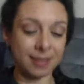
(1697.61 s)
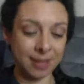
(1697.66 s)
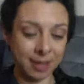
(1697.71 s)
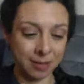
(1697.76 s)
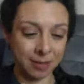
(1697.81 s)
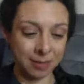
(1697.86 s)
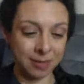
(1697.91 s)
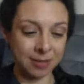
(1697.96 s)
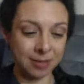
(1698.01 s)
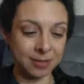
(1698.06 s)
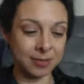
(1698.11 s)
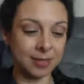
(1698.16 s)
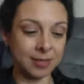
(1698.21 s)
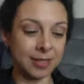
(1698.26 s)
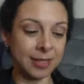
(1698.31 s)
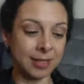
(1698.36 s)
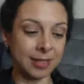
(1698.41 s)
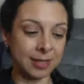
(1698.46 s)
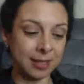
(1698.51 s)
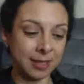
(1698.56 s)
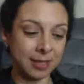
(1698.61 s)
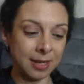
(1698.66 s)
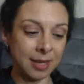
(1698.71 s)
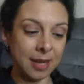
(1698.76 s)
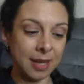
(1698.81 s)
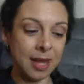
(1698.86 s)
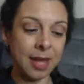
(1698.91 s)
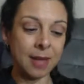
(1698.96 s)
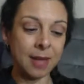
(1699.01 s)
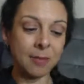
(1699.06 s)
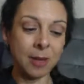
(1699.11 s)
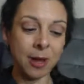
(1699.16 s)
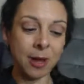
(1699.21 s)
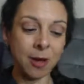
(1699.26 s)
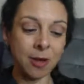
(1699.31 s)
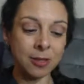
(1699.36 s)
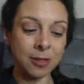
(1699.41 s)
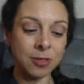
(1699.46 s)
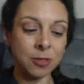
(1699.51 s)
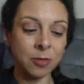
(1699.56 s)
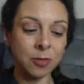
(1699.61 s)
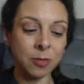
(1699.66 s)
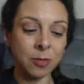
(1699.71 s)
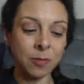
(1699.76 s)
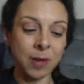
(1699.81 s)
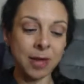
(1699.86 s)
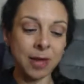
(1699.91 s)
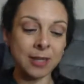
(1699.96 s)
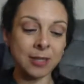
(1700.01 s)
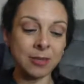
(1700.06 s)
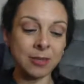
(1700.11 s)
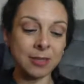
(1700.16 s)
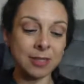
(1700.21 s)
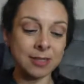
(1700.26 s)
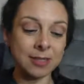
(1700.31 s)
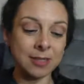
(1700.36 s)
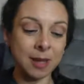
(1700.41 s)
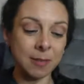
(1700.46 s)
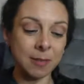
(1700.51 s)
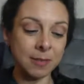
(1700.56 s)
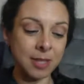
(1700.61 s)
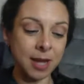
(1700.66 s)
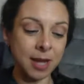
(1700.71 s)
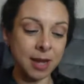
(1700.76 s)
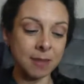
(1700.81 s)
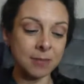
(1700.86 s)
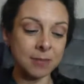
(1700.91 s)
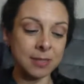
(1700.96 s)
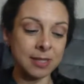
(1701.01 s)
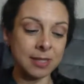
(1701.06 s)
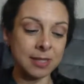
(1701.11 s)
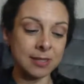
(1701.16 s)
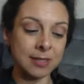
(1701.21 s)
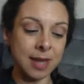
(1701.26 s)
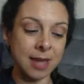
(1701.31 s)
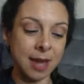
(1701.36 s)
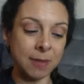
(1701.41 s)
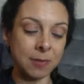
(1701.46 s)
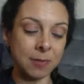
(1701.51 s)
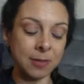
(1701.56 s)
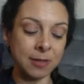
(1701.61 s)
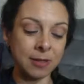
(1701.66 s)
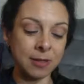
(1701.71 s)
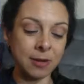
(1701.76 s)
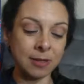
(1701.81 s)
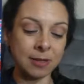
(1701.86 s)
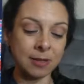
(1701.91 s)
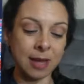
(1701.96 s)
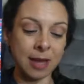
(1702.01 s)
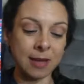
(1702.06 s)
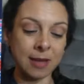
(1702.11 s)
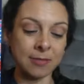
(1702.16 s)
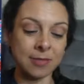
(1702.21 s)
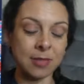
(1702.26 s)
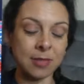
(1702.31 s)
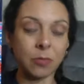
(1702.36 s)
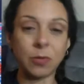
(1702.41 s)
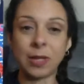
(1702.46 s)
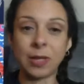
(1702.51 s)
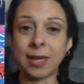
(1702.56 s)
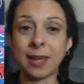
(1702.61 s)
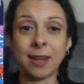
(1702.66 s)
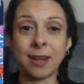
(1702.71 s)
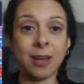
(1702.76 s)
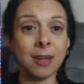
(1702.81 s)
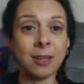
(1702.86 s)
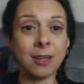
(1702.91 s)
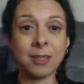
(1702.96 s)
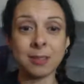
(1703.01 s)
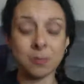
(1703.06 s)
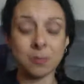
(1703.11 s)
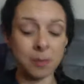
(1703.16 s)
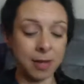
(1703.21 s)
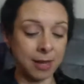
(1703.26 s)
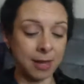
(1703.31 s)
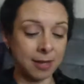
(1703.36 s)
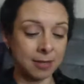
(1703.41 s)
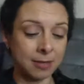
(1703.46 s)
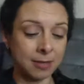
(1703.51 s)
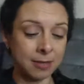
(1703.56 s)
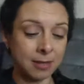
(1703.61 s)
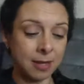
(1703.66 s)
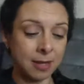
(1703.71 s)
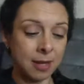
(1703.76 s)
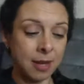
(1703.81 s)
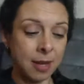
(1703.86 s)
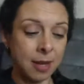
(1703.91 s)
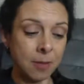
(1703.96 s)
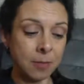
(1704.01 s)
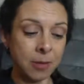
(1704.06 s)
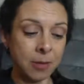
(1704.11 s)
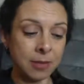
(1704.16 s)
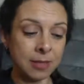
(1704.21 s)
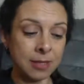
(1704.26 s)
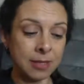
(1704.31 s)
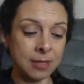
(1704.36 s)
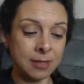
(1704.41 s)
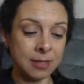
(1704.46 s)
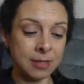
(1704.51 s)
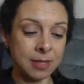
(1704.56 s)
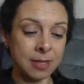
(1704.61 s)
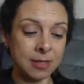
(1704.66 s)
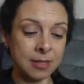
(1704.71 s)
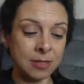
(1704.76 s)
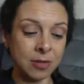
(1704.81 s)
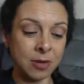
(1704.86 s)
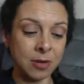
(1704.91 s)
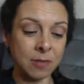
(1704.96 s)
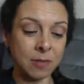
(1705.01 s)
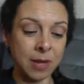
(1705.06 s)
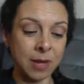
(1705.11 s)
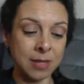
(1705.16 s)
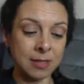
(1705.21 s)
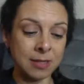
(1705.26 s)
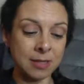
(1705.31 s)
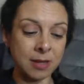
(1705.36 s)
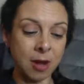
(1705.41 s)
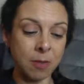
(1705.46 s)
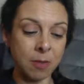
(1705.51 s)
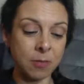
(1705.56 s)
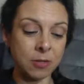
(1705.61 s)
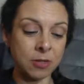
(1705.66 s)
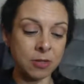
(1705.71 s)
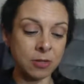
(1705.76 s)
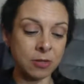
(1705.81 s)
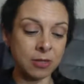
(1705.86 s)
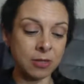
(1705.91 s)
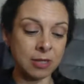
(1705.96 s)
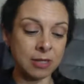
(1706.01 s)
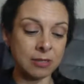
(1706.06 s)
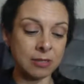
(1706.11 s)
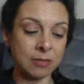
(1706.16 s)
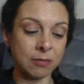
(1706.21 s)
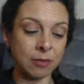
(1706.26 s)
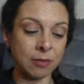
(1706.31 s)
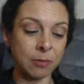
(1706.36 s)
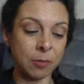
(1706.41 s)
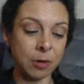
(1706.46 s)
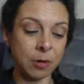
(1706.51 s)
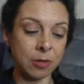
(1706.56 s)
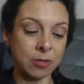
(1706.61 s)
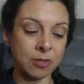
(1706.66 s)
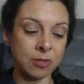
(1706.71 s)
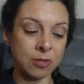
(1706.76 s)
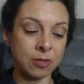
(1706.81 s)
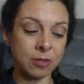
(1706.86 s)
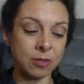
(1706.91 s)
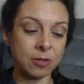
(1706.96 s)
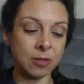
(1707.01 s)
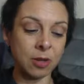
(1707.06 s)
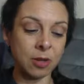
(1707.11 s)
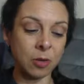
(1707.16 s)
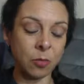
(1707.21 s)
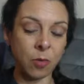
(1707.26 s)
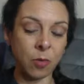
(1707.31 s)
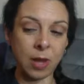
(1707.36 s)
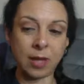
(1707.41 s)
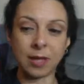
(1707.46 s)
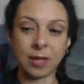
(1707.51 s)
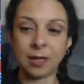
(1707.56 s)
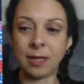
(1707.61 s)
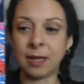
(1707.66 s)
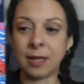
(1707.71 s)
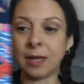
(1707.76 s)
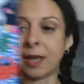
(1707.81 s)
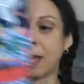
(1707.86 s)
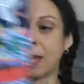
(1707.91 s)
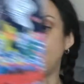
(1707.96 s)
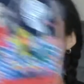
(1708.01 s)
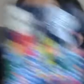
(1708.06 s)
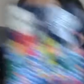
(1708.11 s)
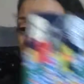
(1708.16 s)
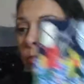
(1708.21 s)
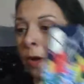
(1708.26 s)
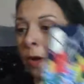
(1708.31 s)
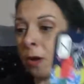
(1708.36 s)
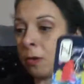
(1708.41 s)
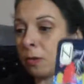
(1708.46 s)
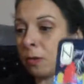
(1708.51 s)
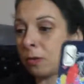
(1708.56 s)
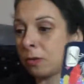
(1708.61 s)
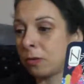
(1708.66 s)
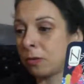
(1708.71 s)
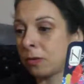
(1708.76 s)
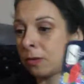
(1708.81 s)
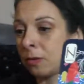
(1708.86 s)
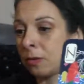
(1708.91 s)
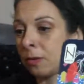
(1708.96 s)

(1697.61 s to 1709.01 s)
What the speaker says: Absolutely. It may also remind you that sometimes things happen in our lives that we cannot explain, but these things are amazing opportunities for personal awakening and growth.